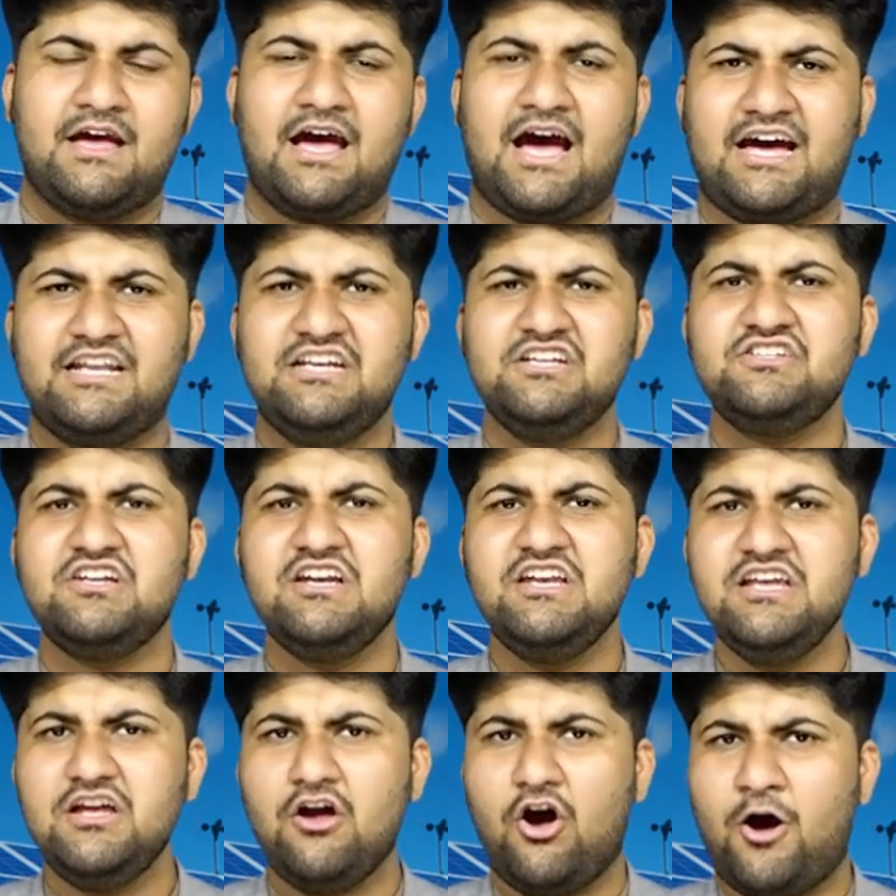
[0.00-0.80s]

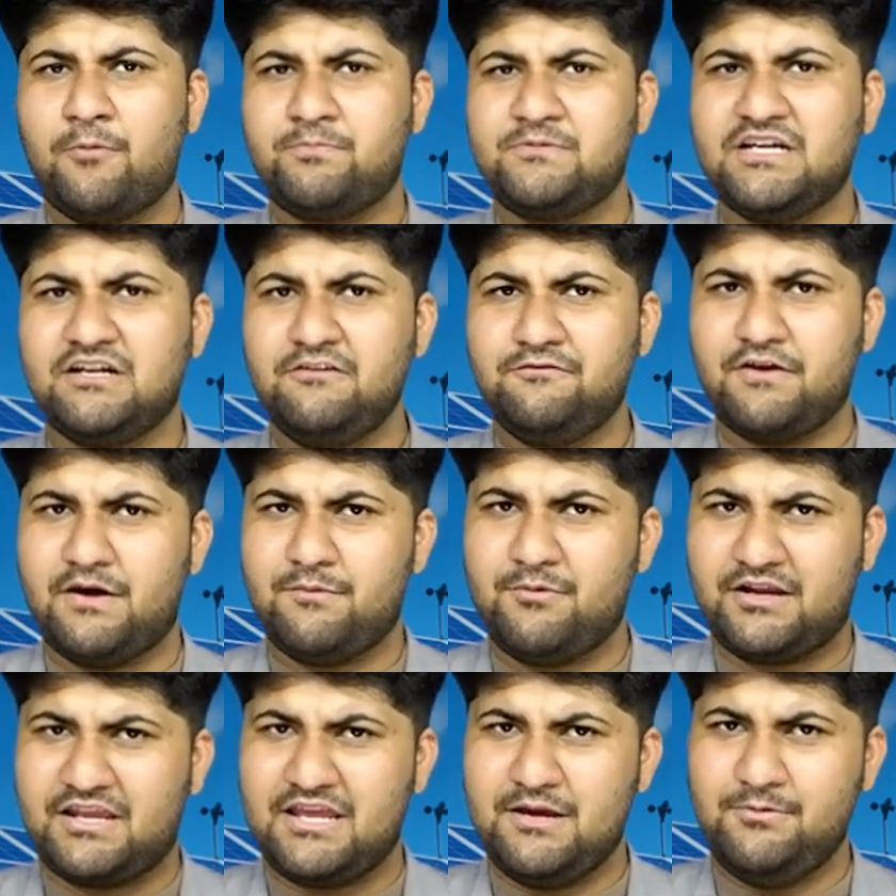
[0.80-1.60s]
Additionally, optical
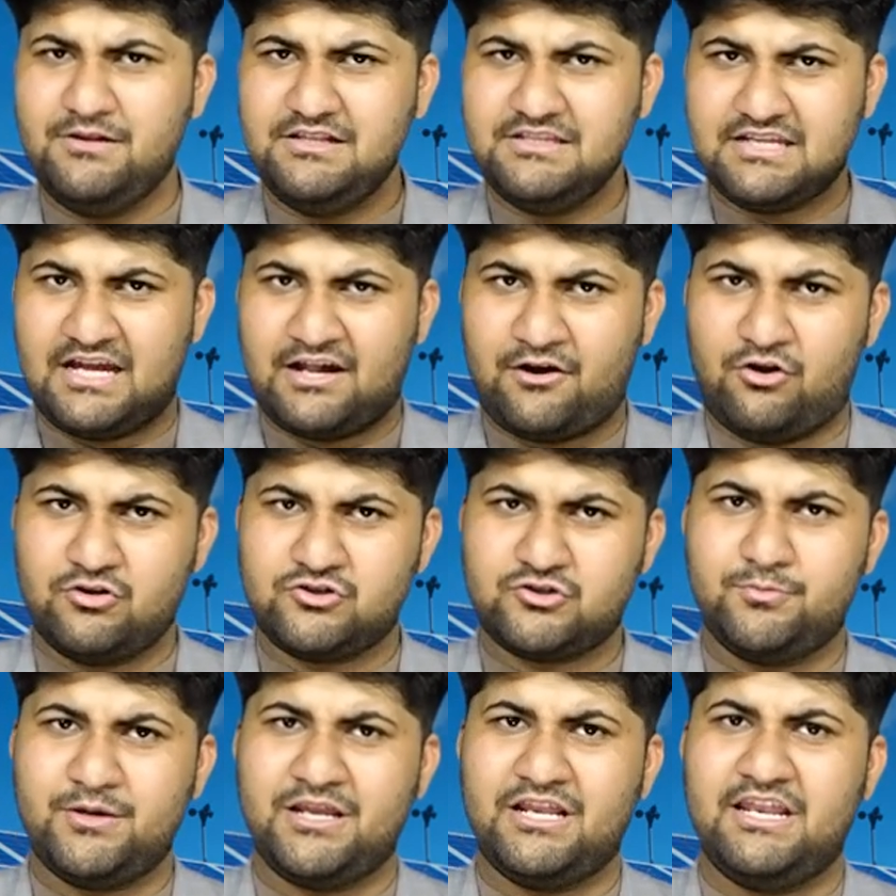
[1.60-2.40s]
fiber cables are
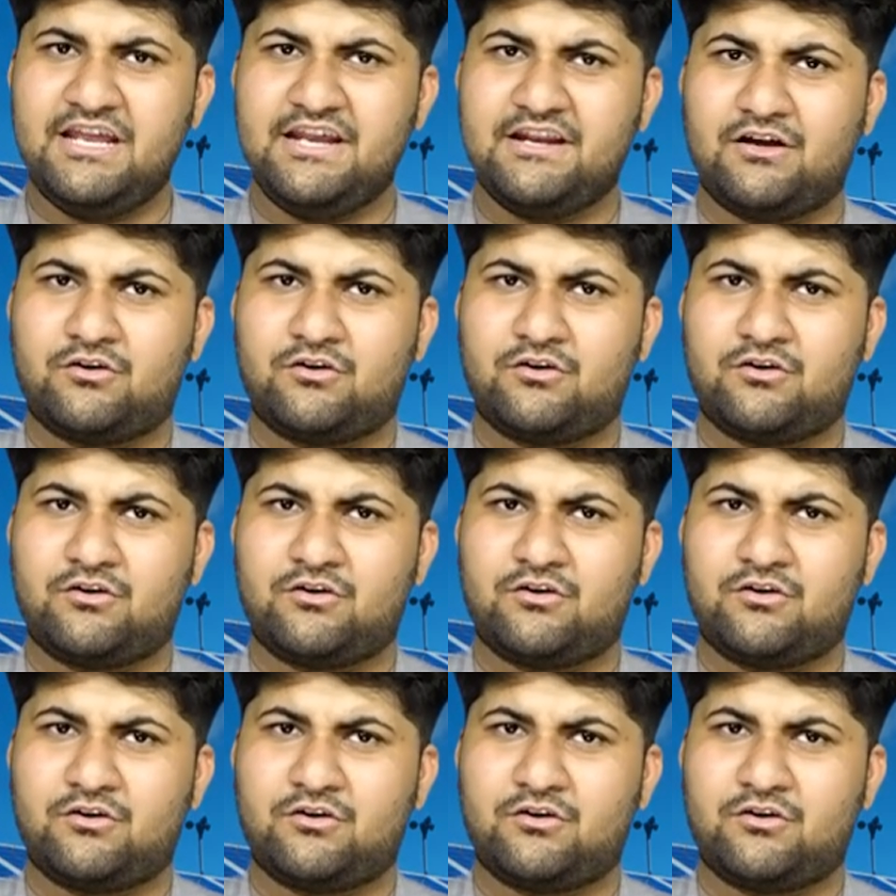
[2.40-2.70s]
also being laid